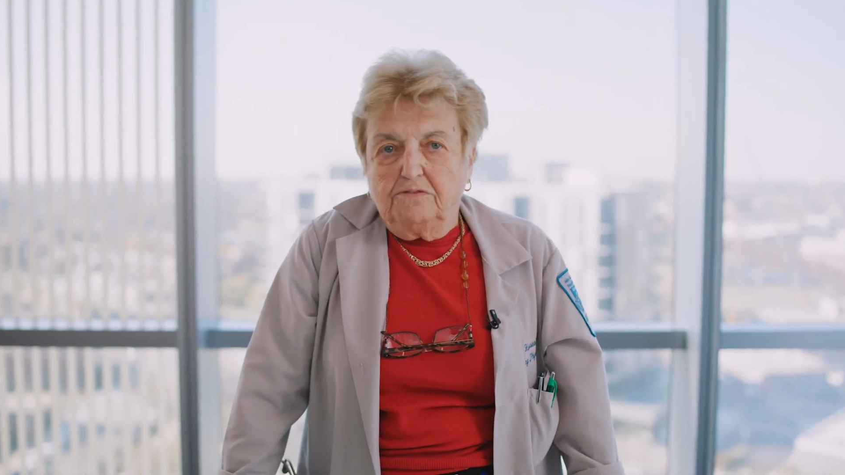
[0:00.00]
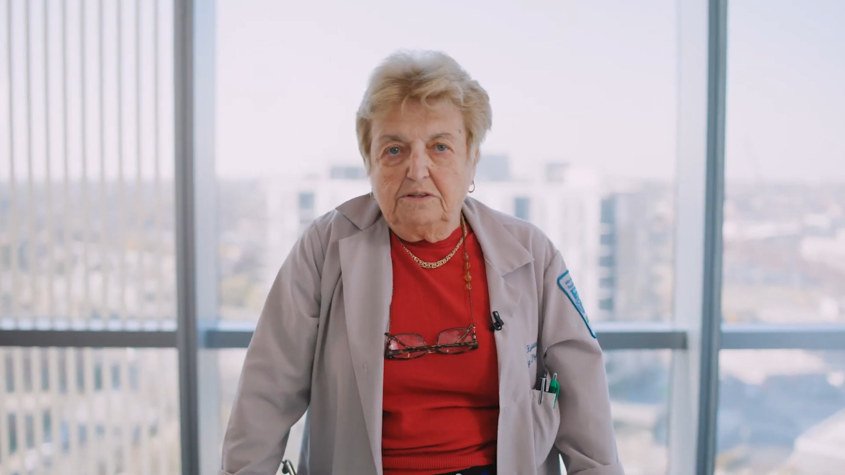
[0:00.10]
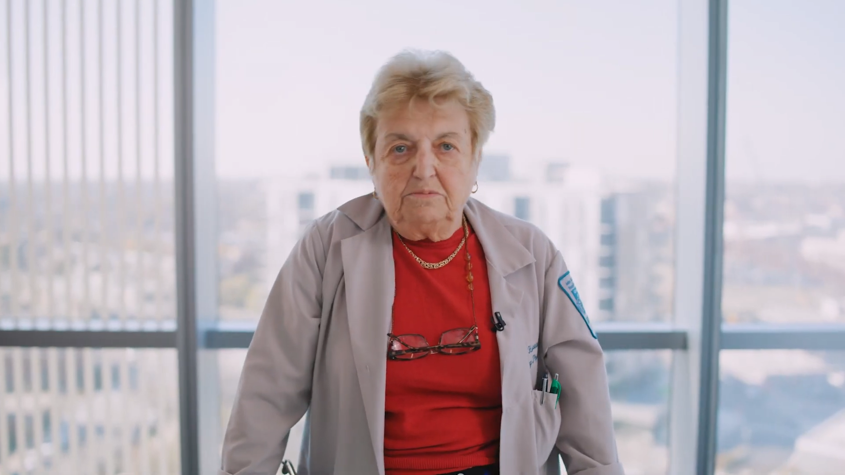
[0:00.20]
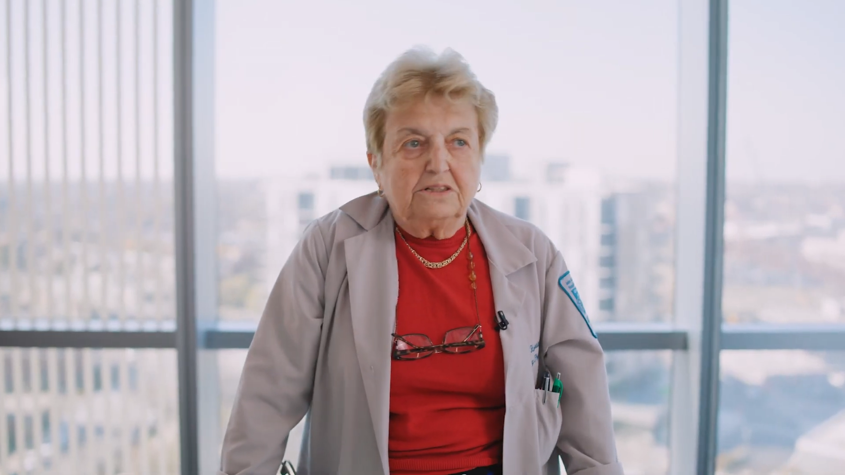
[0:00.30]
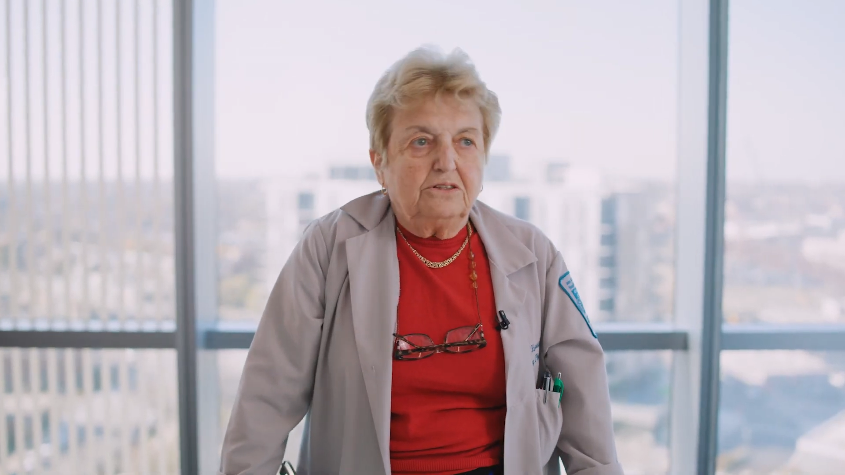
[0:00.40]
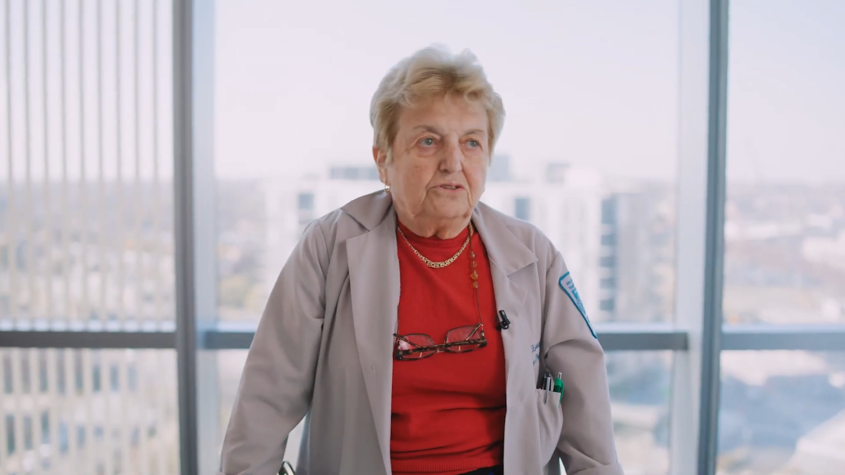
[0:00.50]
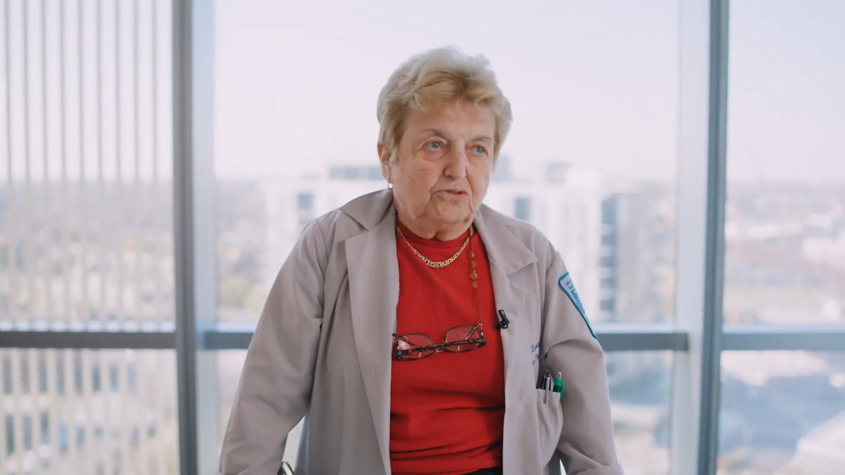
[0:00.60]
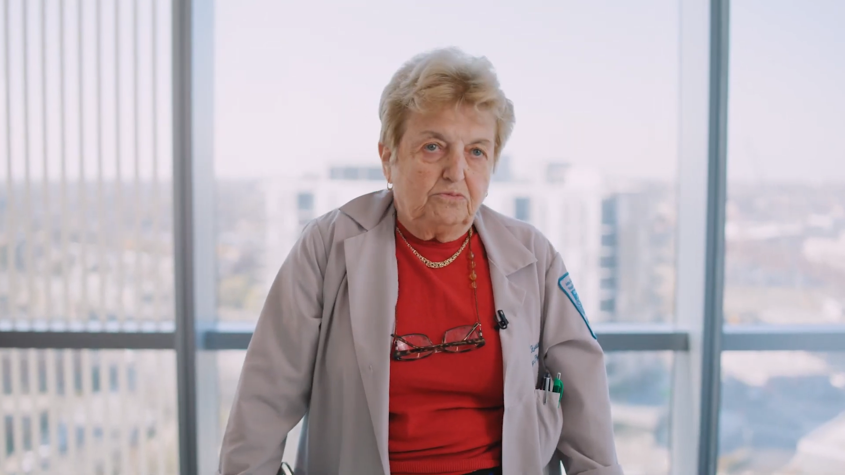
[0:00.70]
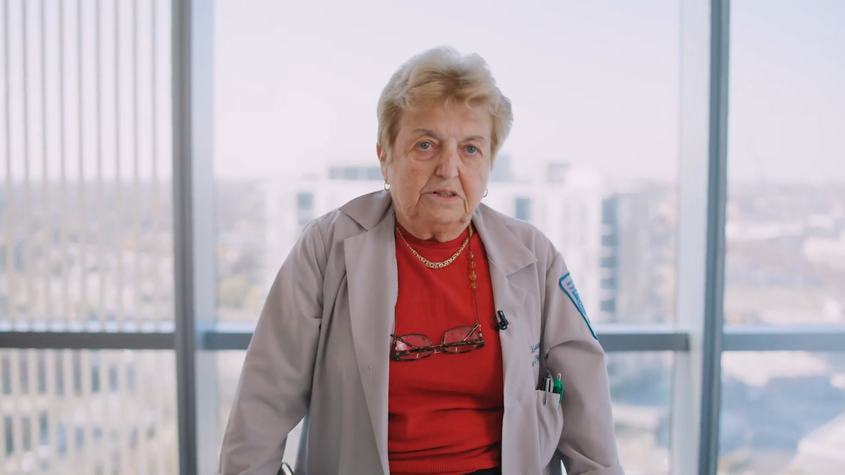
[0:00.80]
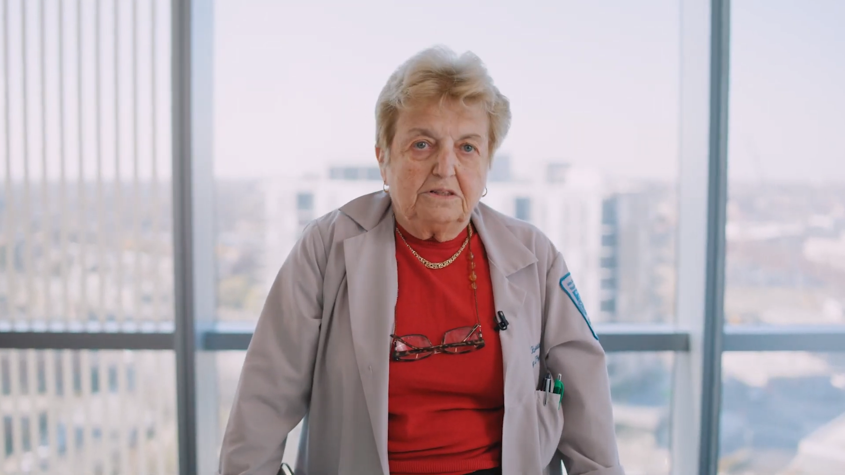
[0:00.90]
Liberty
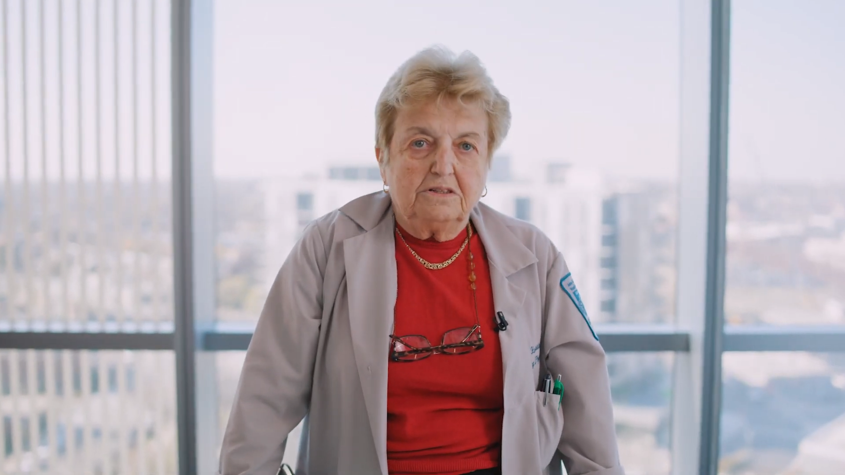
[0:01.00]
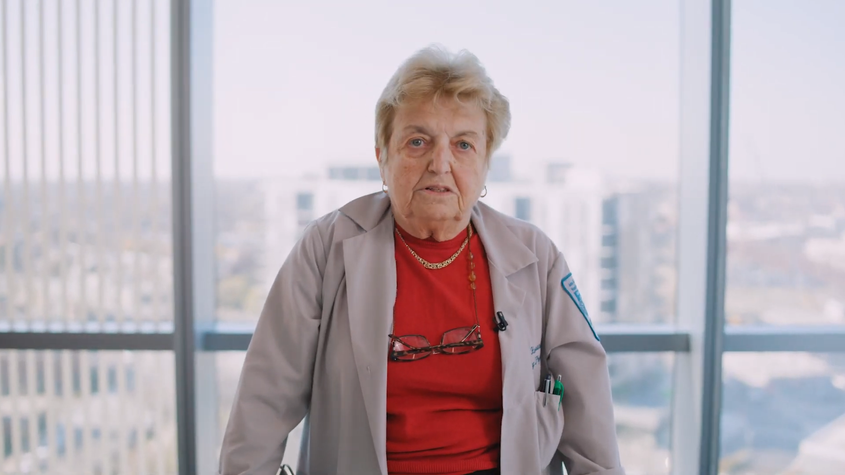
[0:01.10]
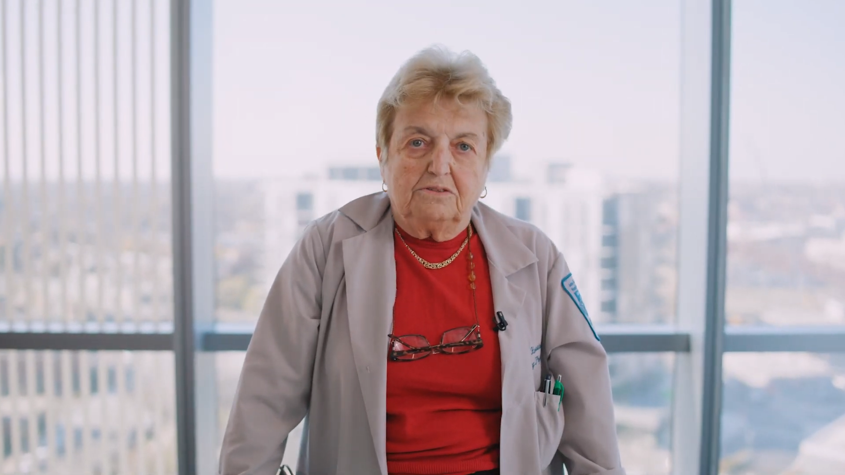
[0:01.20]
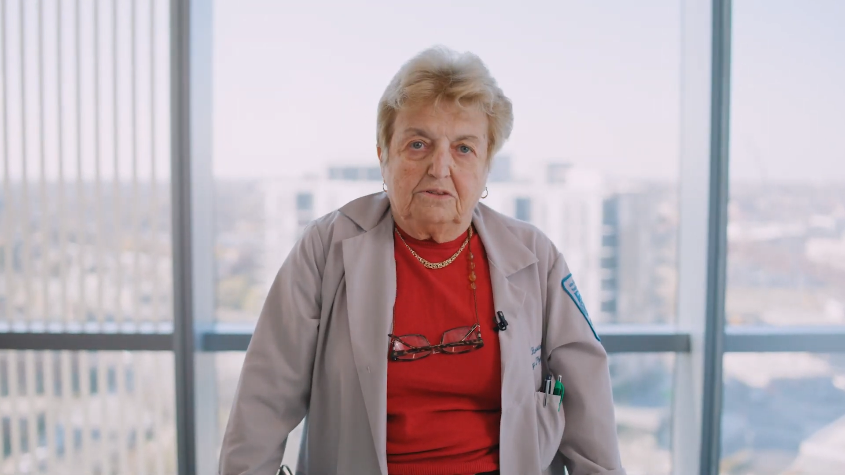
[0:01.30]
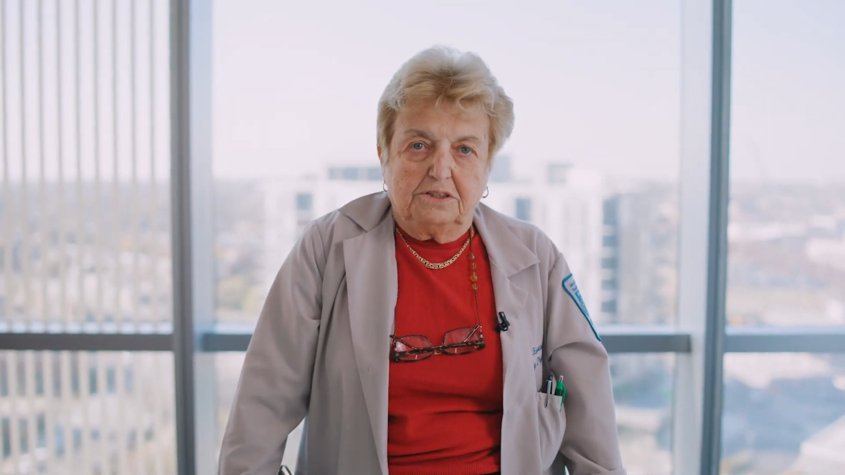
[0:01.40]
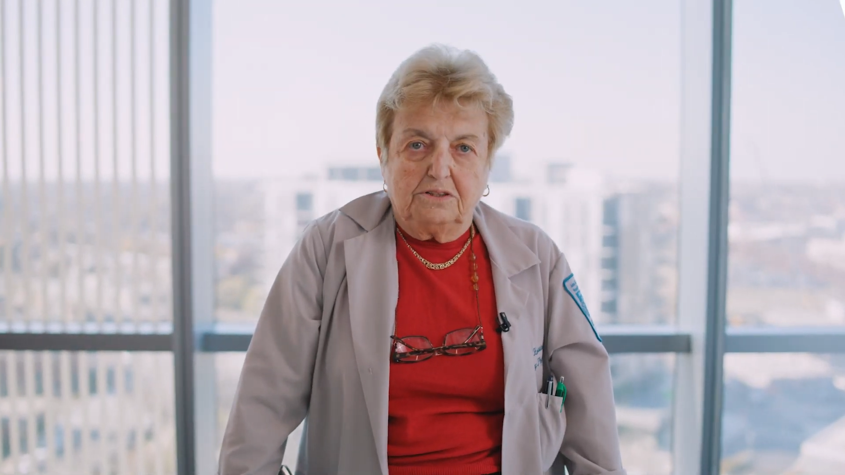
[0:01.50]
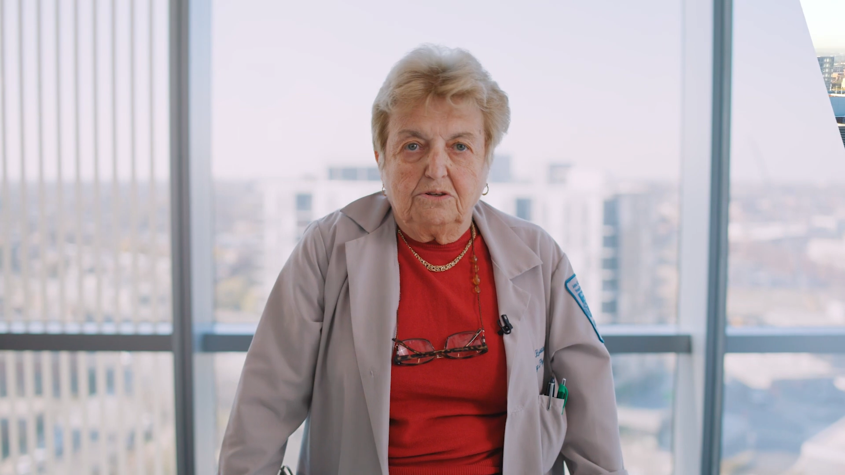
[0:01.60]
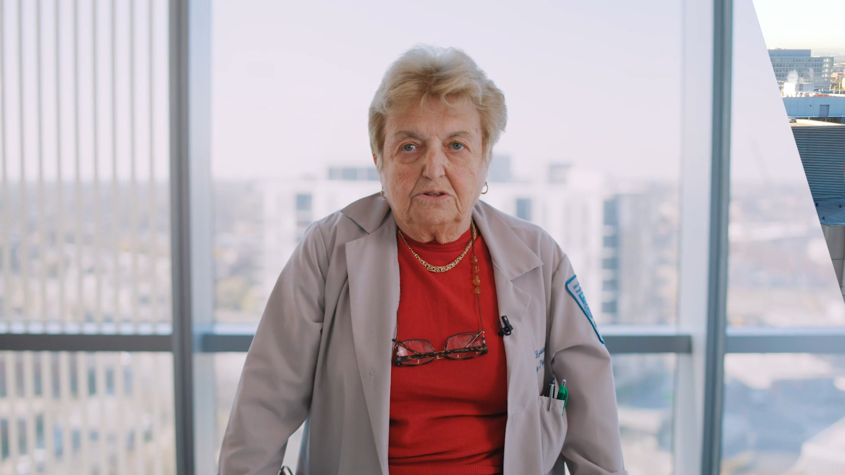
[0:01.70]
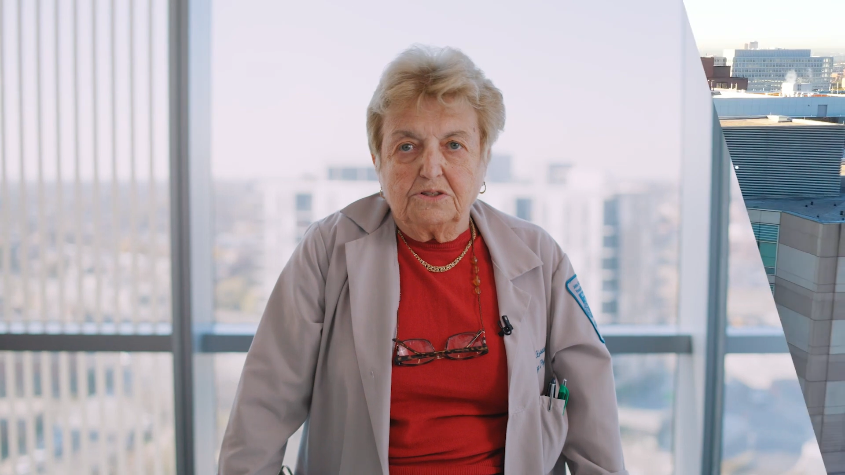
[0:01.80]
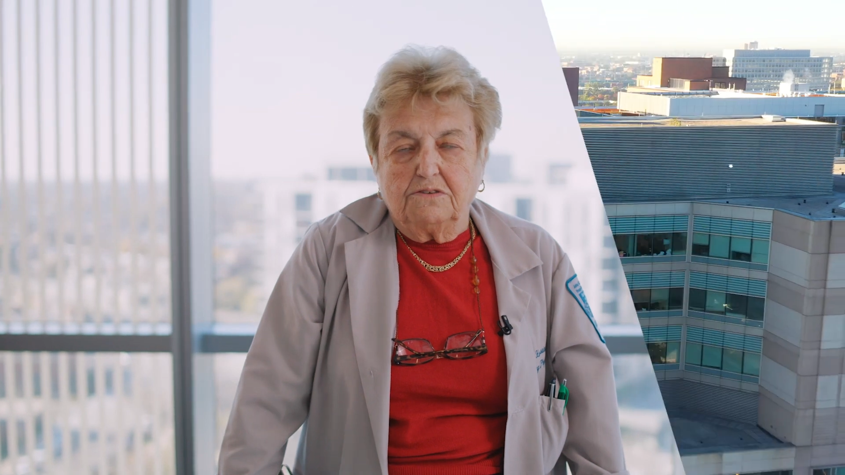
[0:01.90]
should be written on the doors